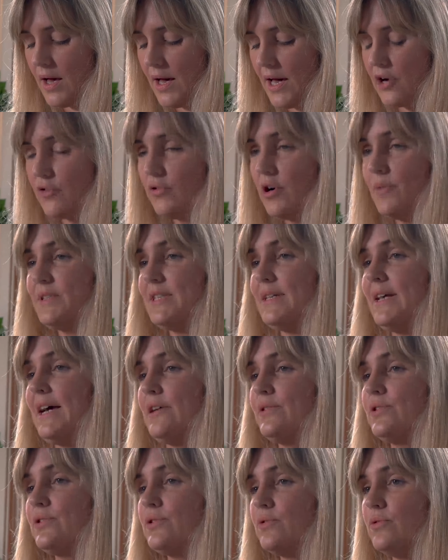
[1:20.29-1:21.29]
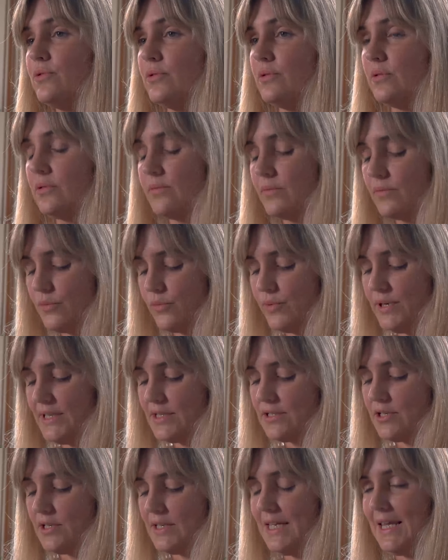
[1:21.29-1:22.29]
At Crompton House School, we
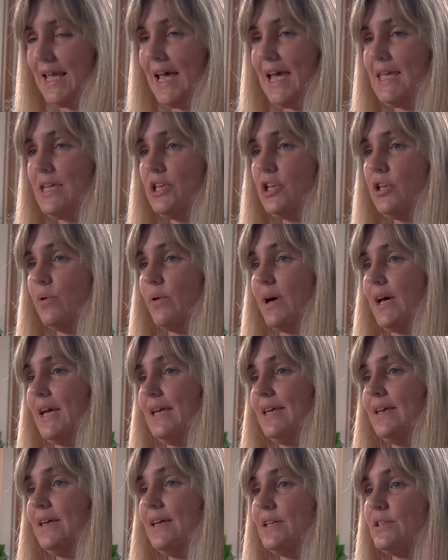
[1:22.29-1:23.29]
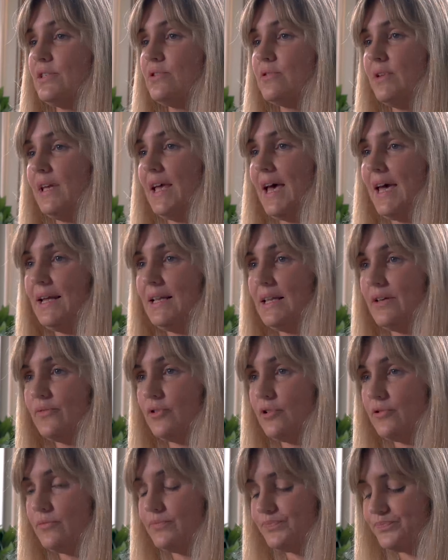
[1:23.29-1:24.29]
study AQA History
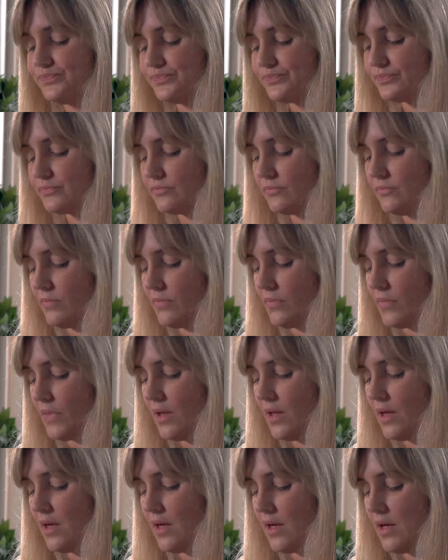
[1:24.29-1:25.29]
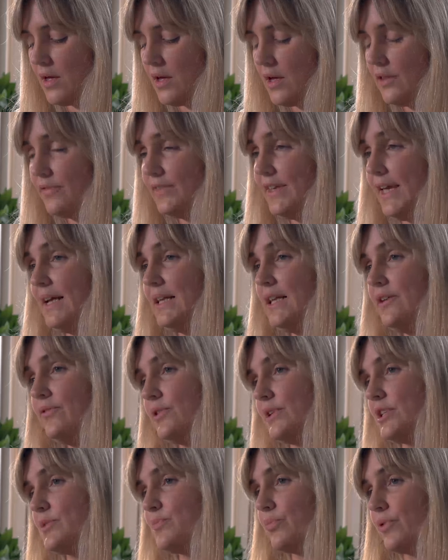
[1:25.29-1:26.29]
A-Level. The
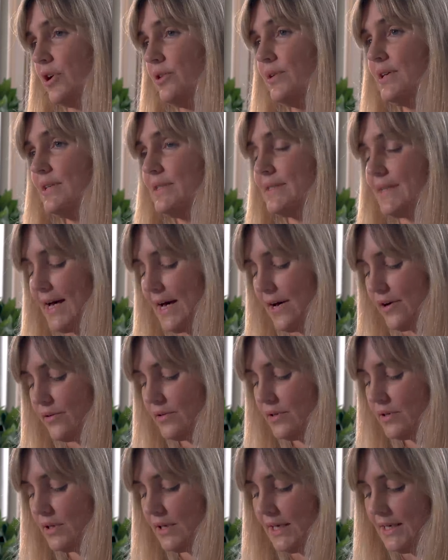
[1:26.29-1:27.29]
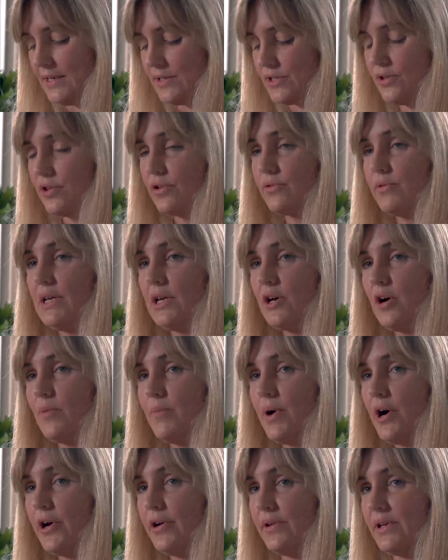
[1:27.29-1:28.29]
A-Level is broken down into 3
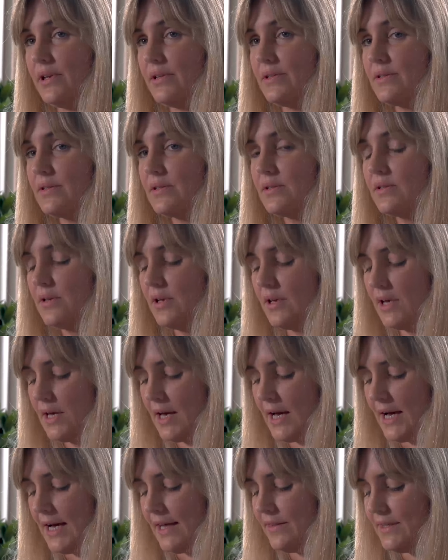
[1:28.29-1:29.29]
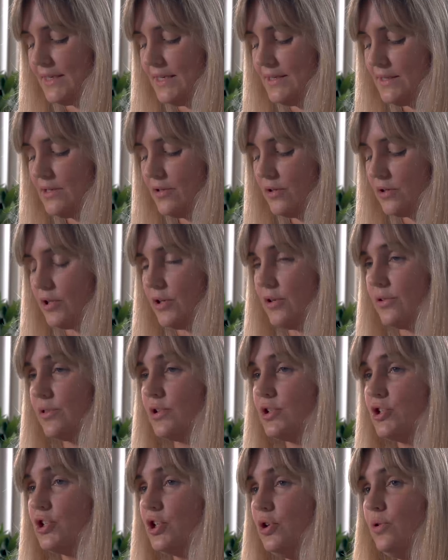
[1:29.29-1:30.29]
components, and these include the
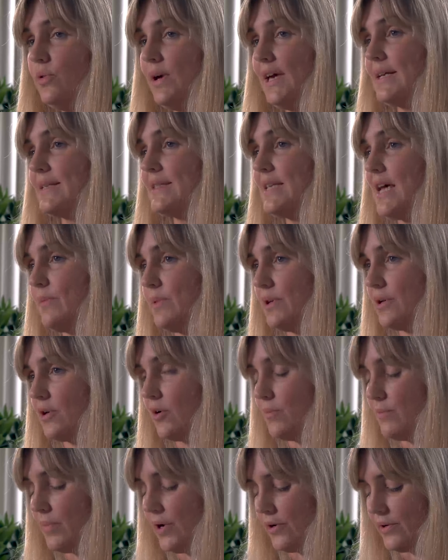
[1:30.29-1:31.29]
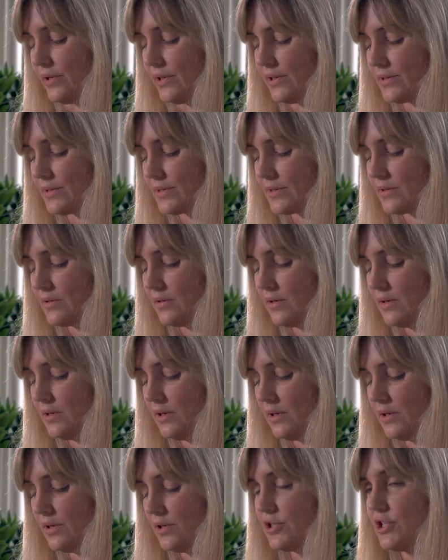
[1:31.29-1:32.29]
2 examined components,
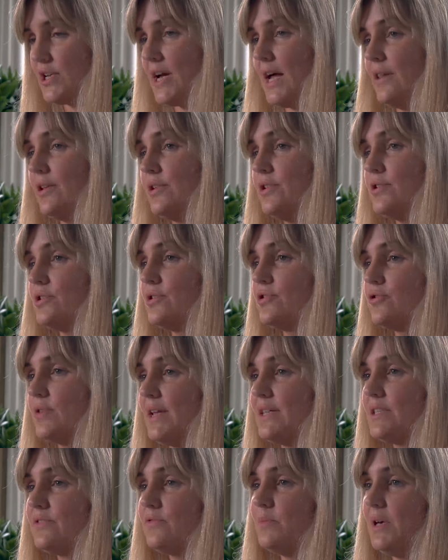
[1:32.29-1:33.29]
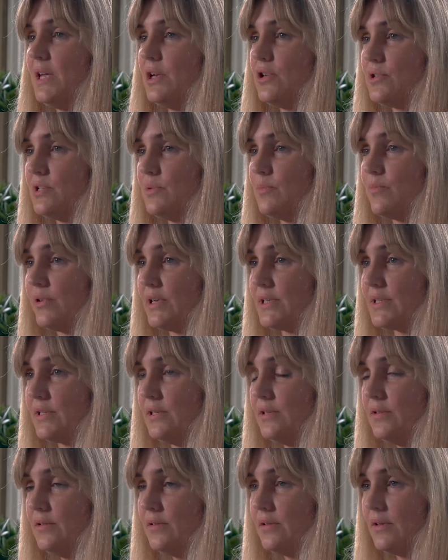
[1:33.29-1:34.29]
Challenge and Transformation in
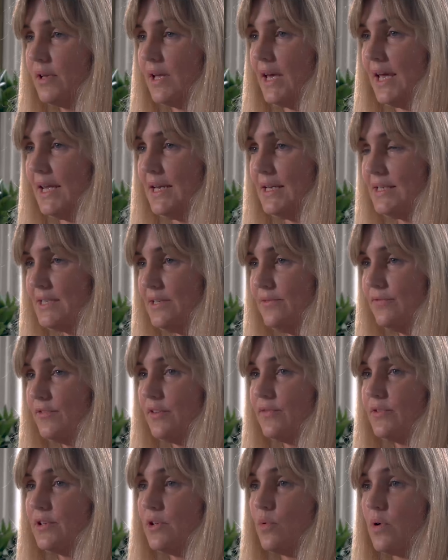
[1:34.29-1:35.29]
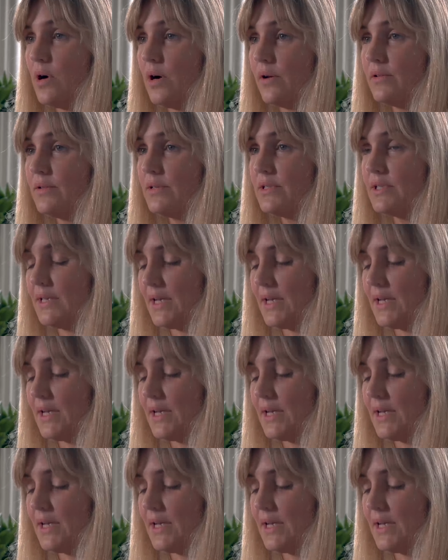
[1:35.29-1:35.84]
Britain, 1851 to